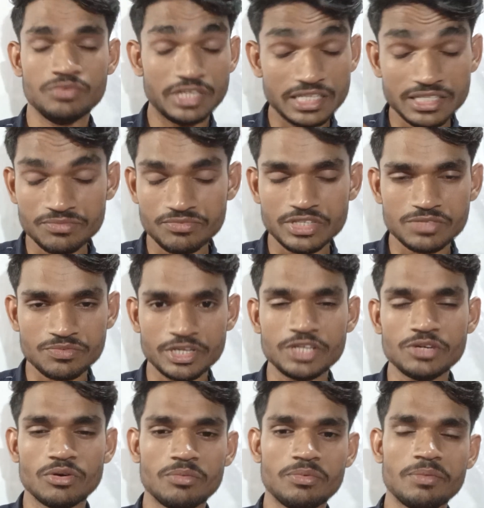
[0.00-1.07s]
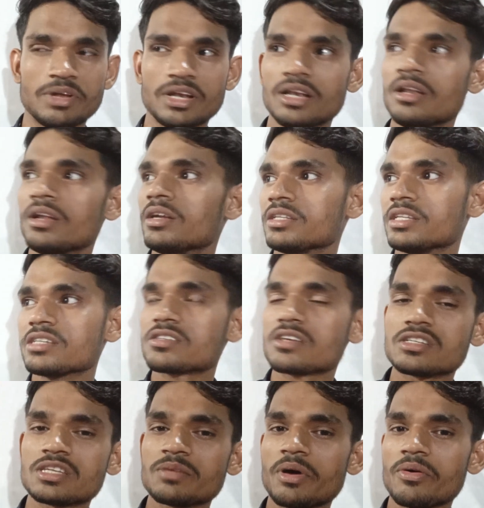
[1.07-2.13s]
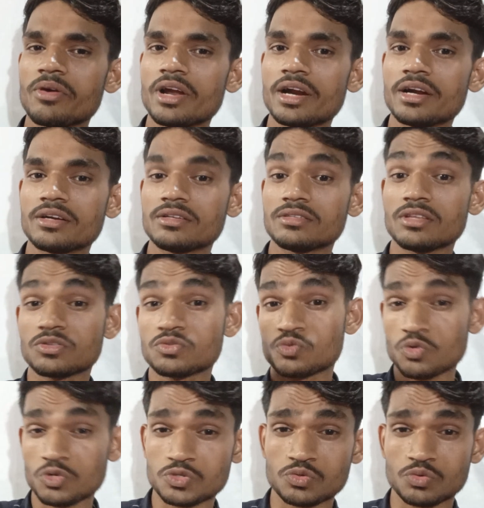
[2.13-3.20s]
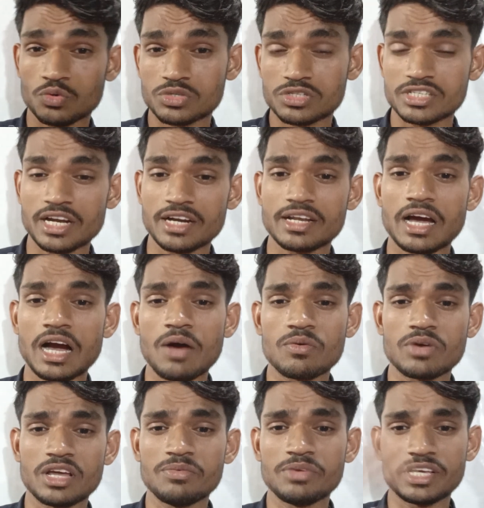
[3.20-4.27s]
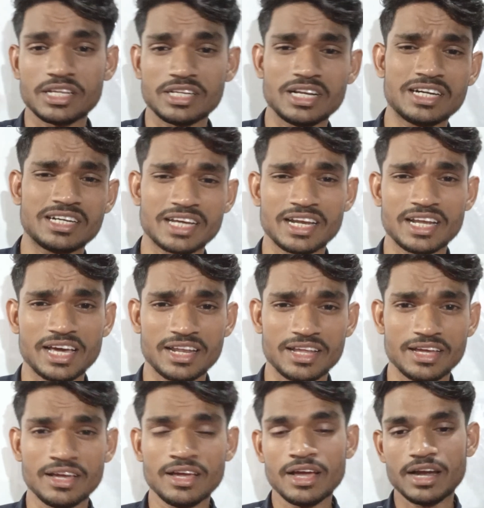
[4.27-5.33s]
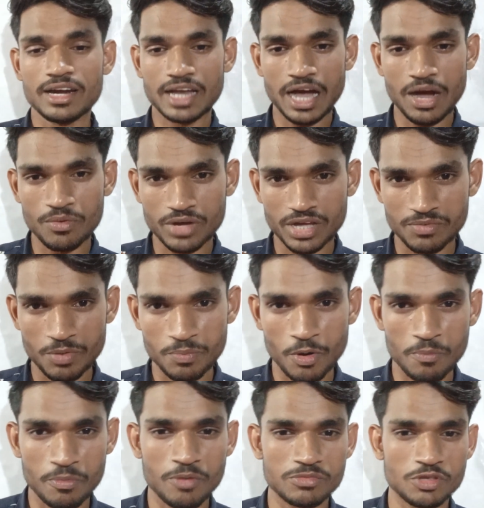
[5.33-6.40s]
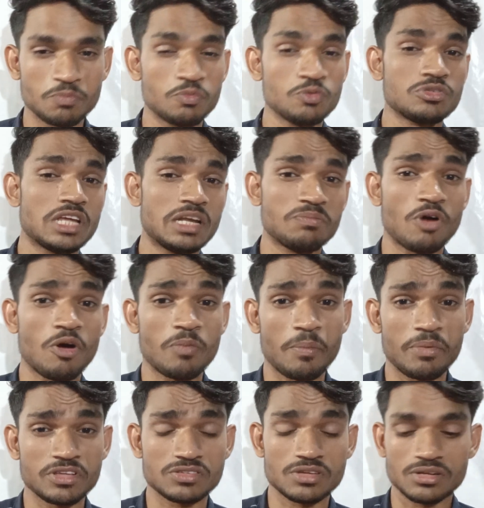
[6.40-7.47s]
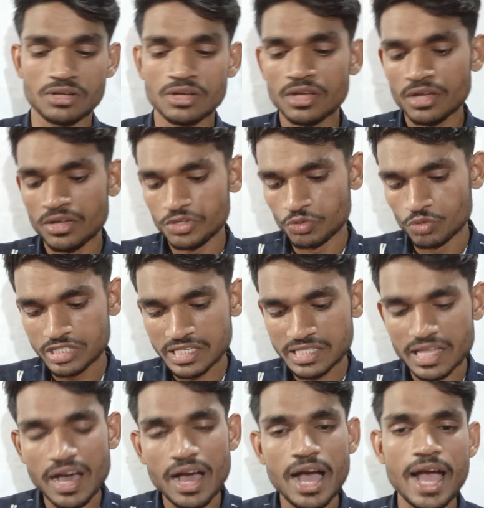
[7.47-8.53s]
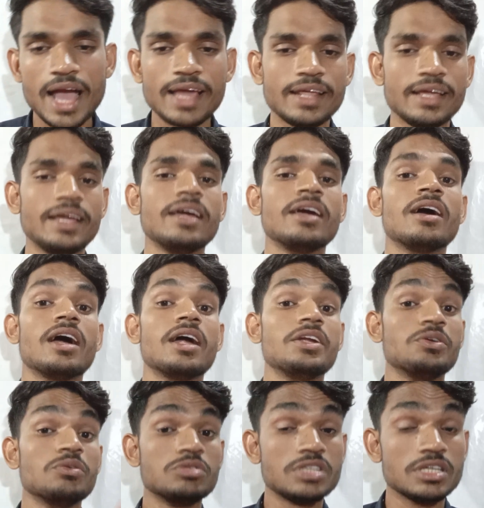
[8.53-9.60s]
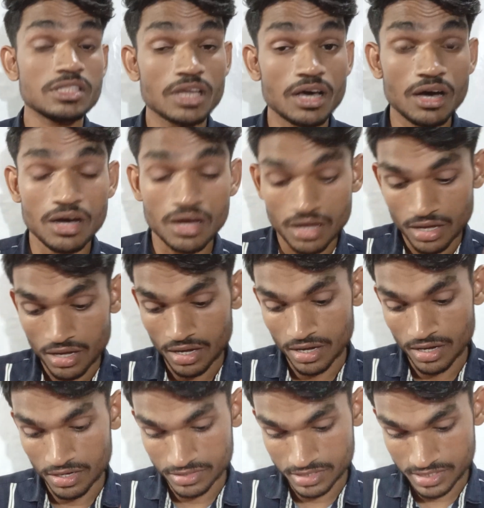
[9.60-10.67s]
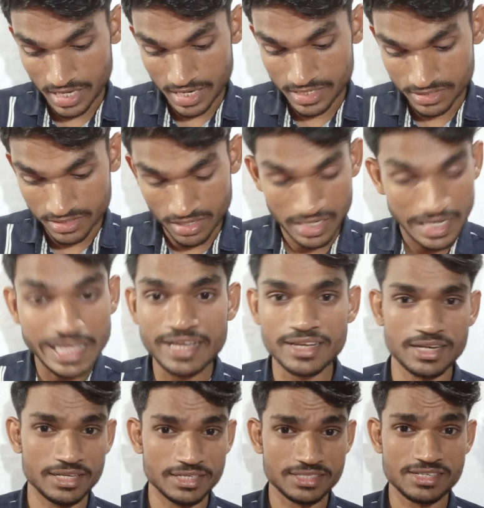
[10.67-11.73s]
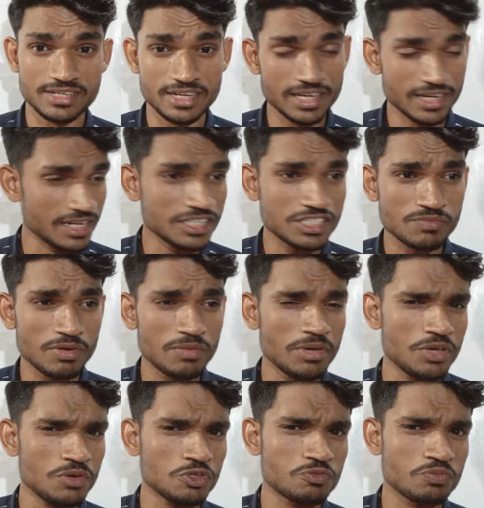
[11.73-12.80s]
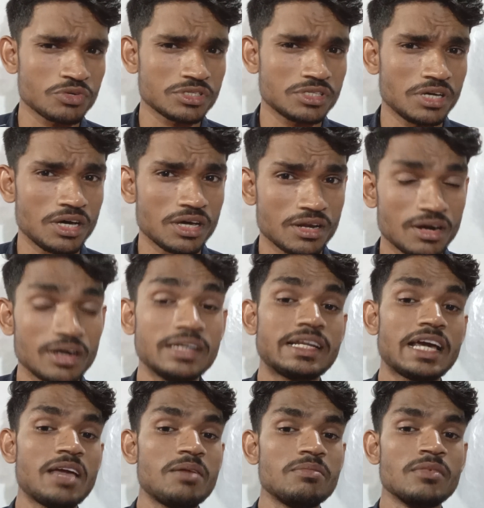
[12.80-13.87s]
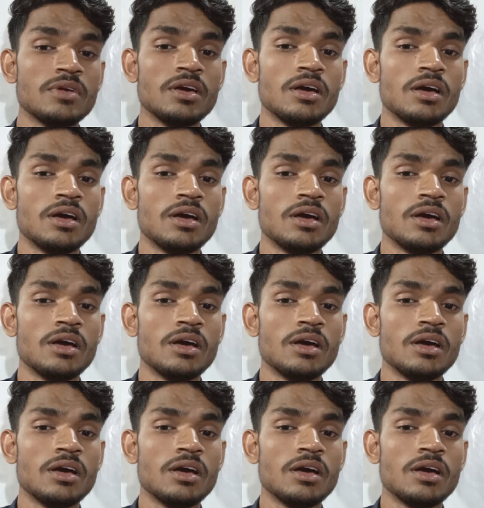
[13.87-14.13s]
In this video we will discuss about that the source codes, that how can we create an array and how can we perform the push and pop operation using the array and using the that is a linked list. Linked list will be used for the runtime